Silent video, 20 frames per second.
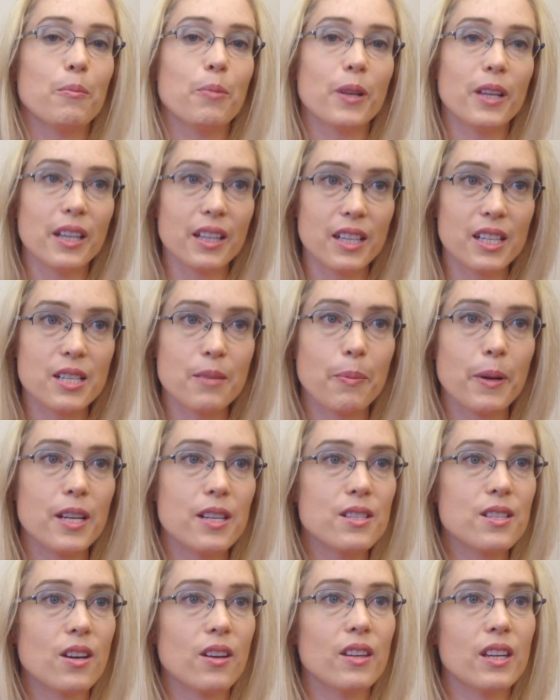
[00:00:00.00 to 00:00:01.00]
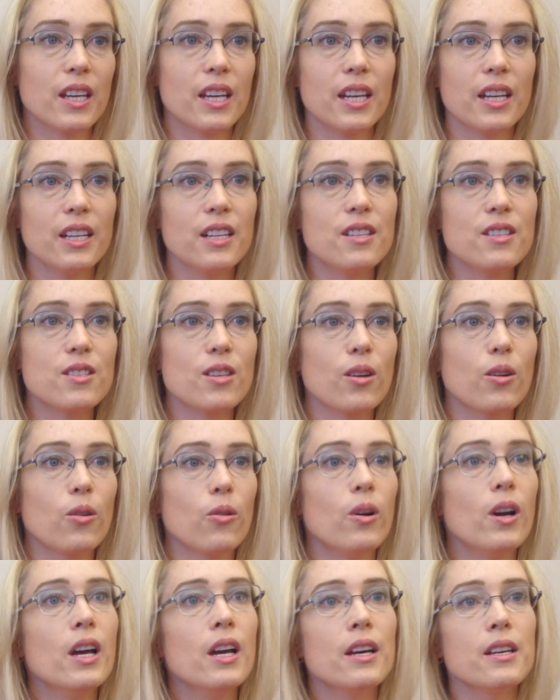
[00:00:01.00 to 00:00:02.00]
completely depends on the kids.
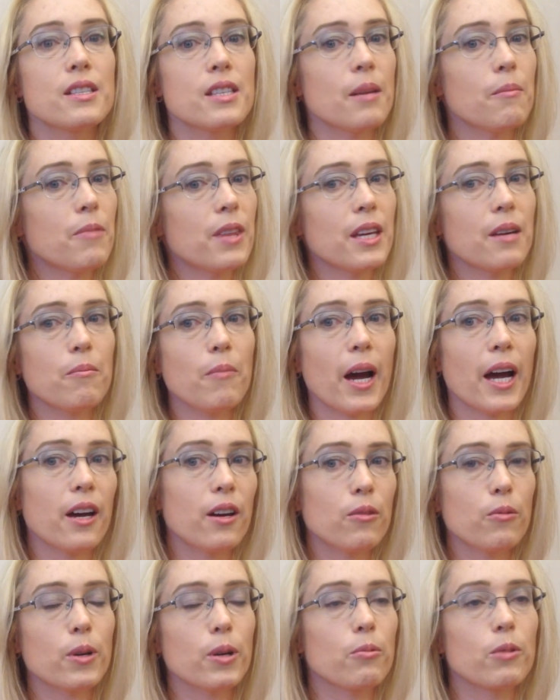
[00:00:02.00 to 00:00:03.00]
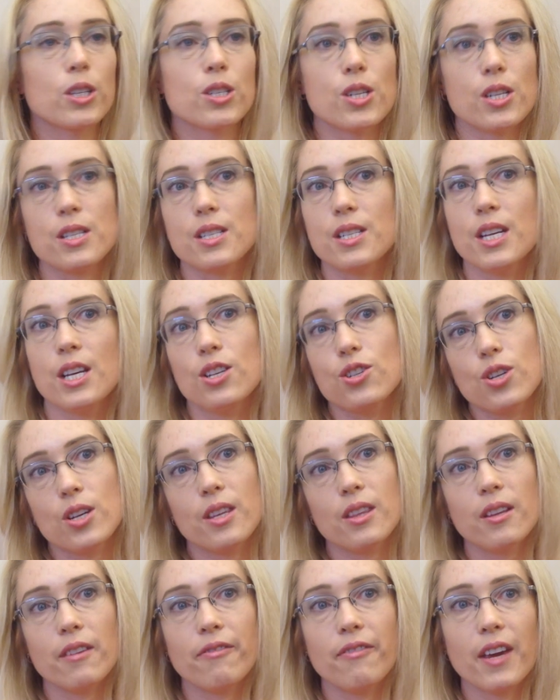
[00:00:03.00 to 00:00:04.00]
So something mild where we're just
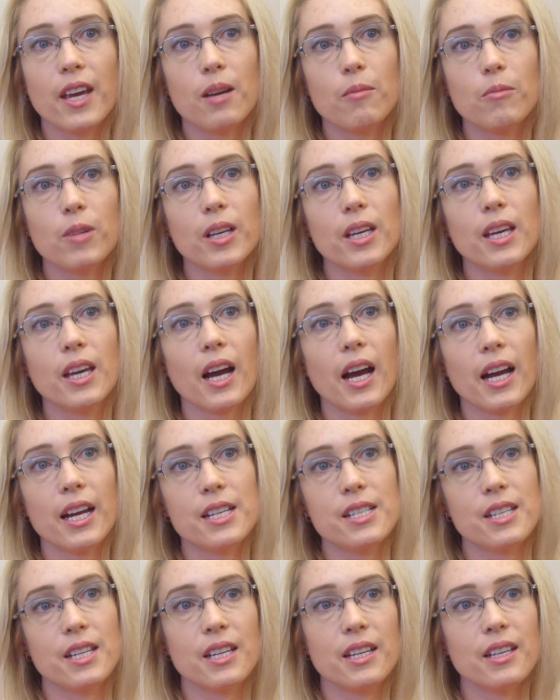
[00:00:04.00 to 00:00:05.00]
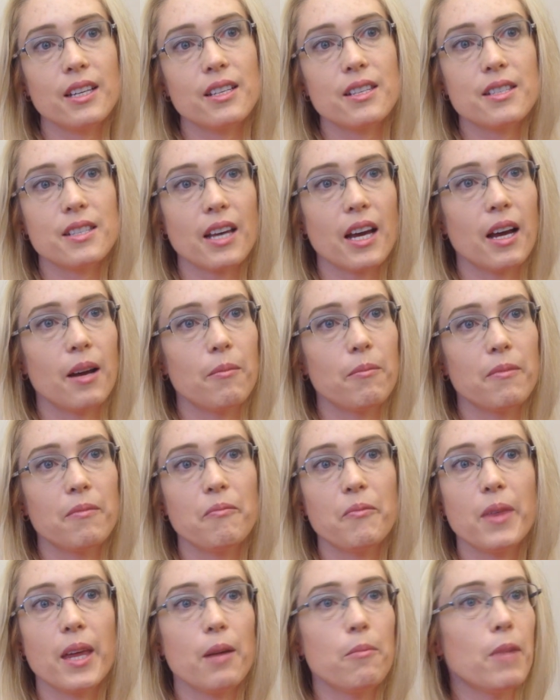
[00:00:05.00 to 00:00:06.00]
teaching the family ideas,
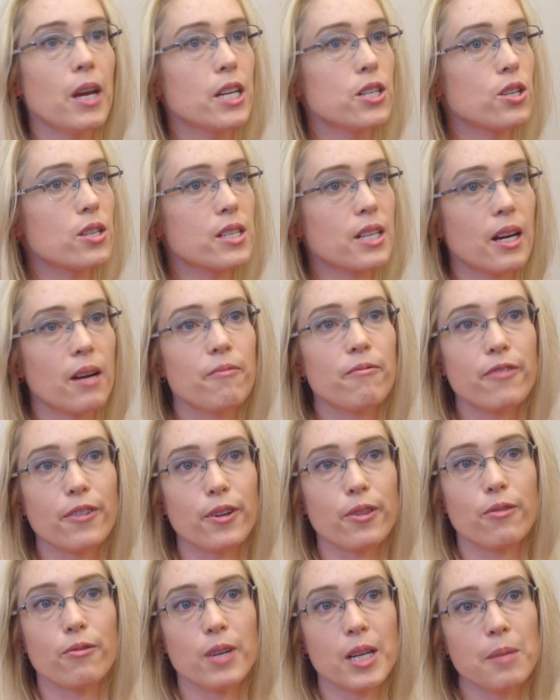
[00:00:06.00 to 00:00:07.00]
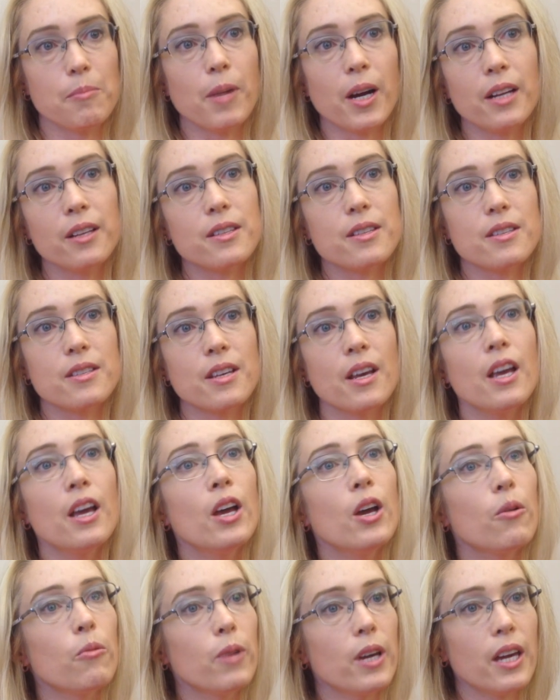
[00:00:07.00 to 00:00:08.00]
they may just come for 3 months.
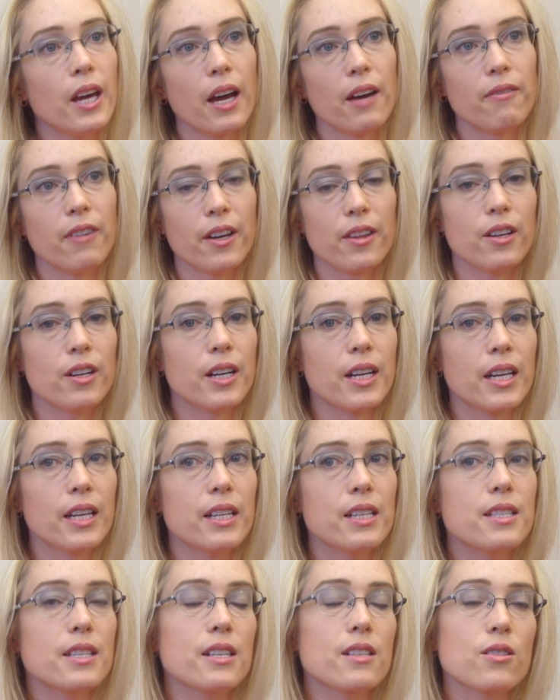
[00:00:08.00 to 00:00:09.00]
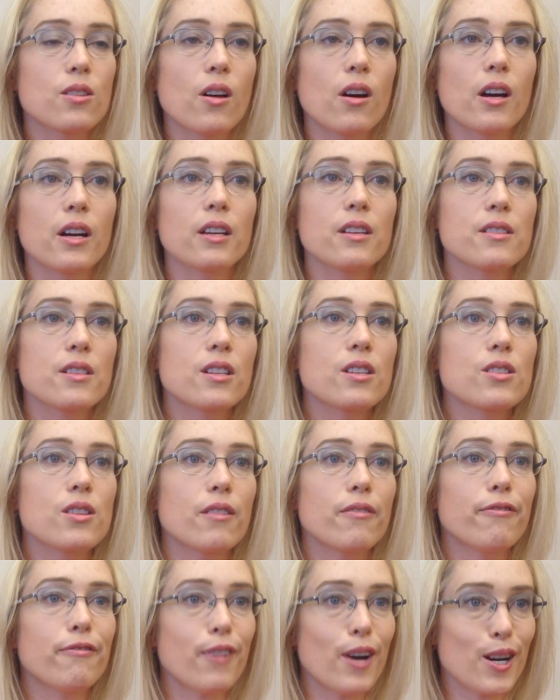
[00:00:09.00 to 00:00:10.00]
We have other kids, as long as there's
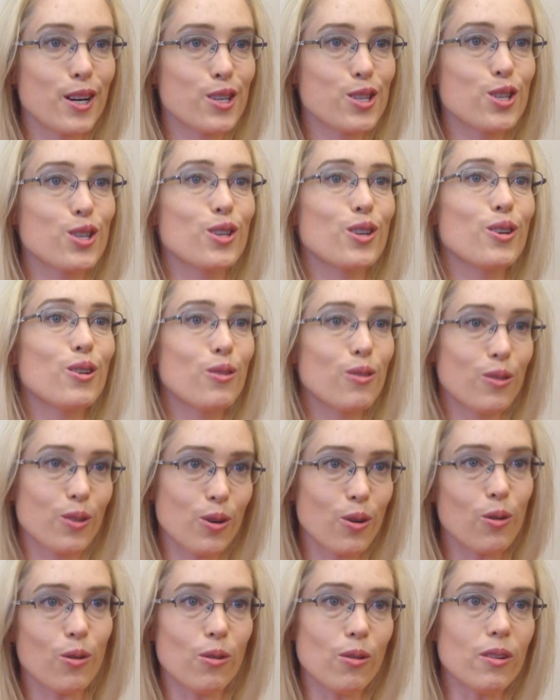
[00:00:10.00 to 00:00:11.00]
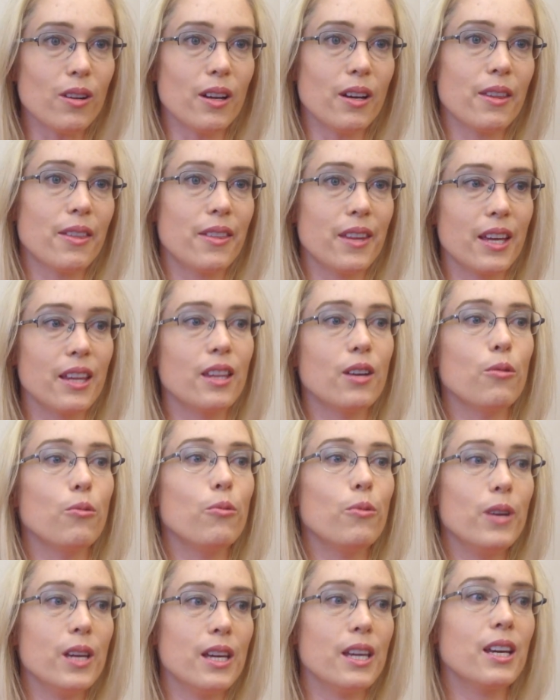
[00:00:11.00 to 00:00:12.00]
a functional goal, a thing that
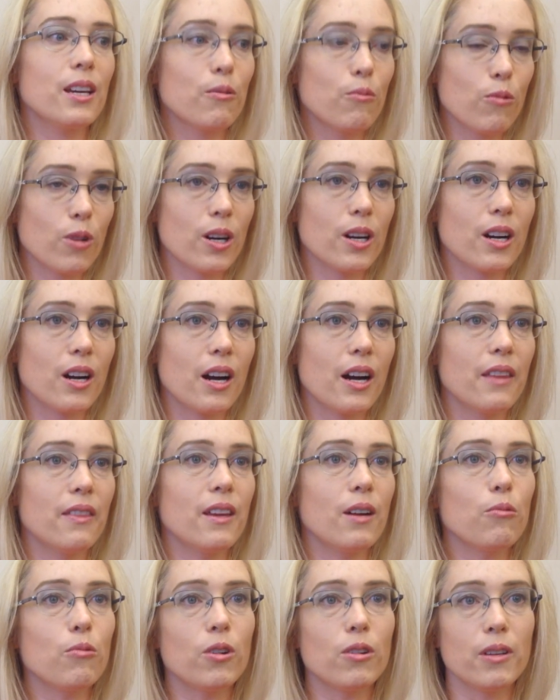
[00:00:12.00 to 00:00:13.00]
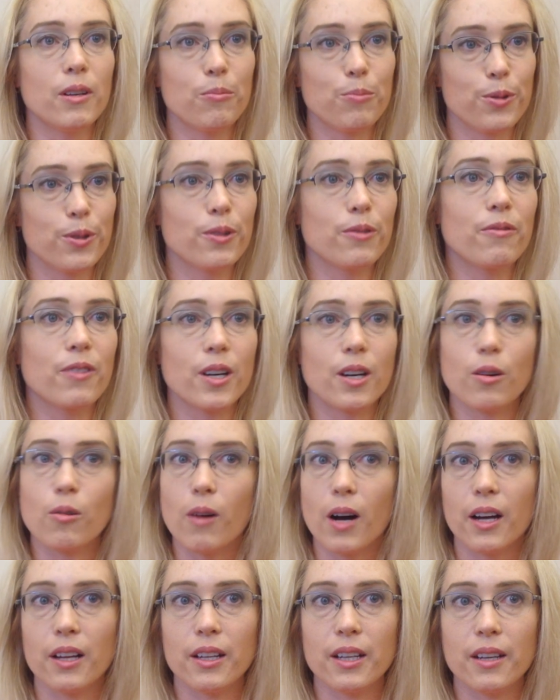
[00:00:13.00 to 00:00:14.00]
we can work on that will improve their
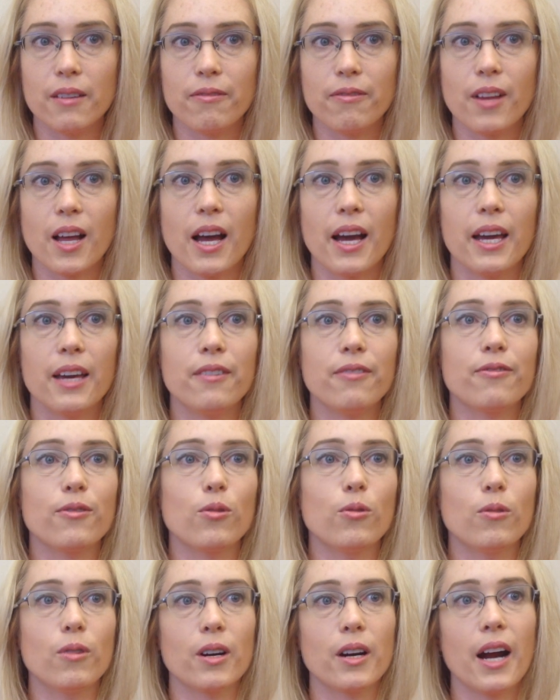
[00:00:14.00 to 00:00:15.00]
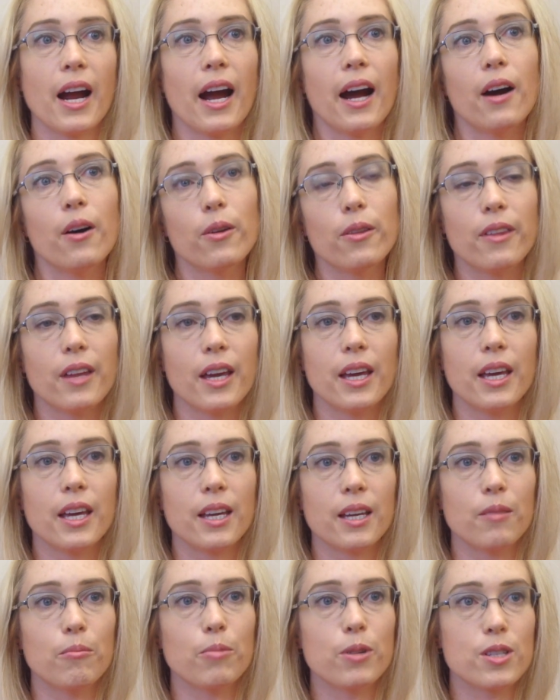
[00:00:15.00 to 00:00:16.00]
quality of life, or how they
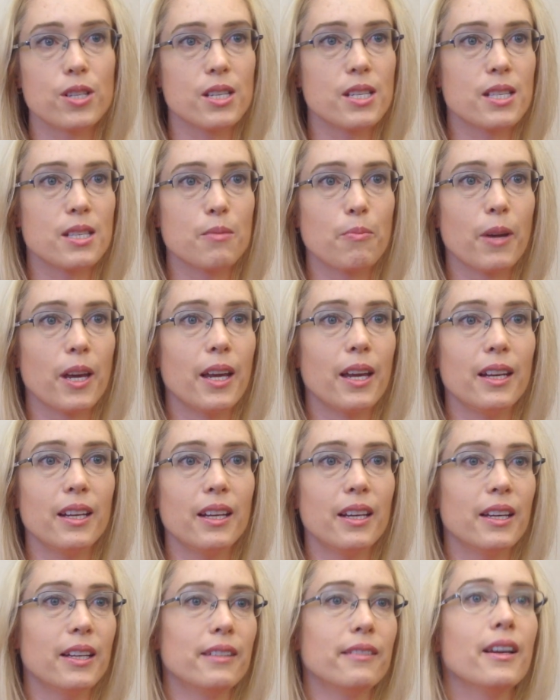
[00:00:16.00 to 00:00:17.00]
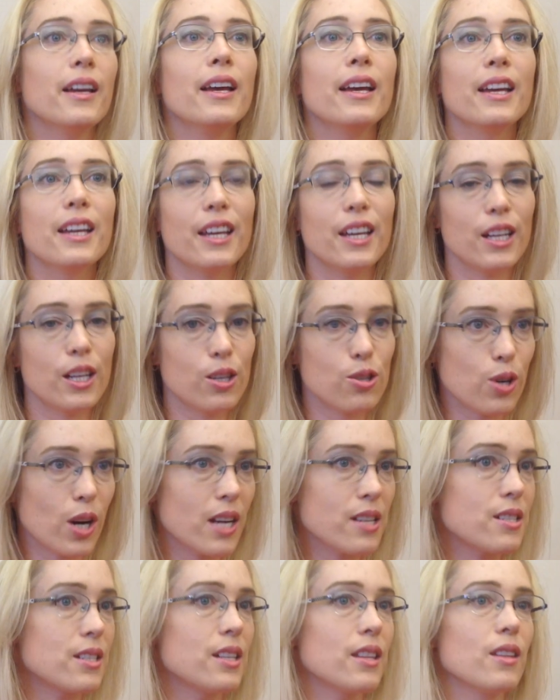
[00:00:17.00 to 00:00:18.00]
can participate in getting
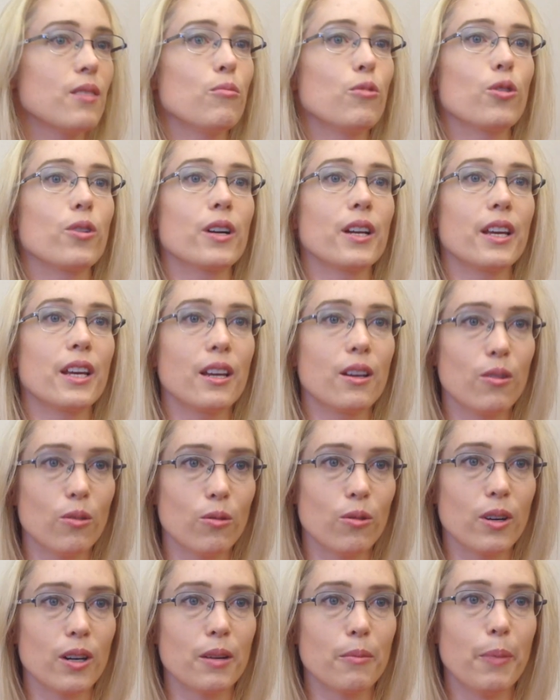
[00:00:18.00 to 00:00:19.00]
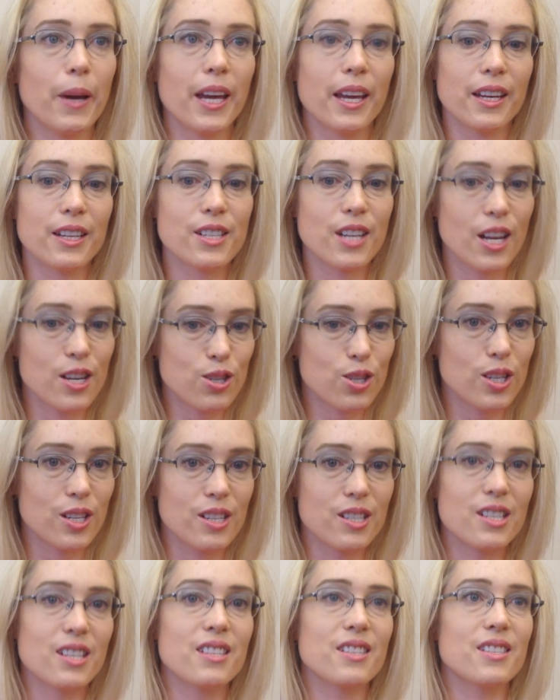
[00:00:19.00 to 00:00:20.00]
dressed in the morning or paying
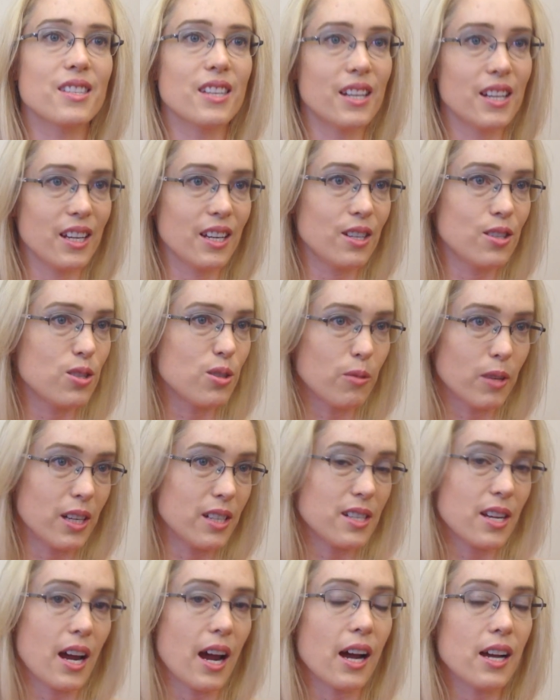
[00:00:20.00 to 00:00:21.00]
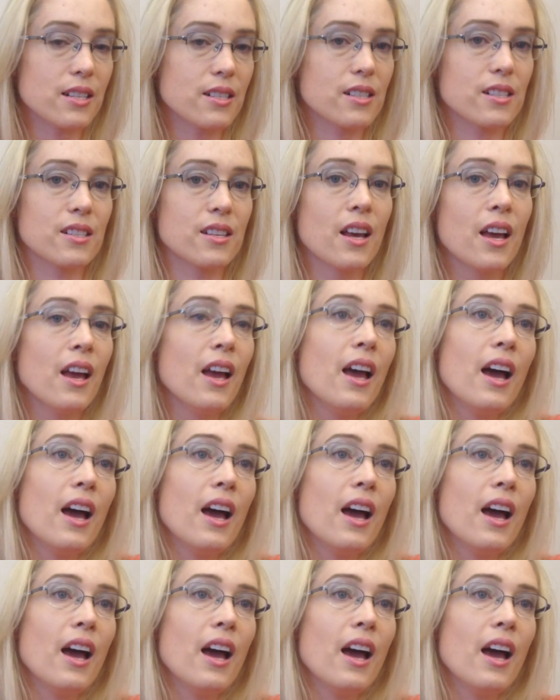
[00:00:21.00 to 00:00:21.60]
attention to sitting and doing tasks.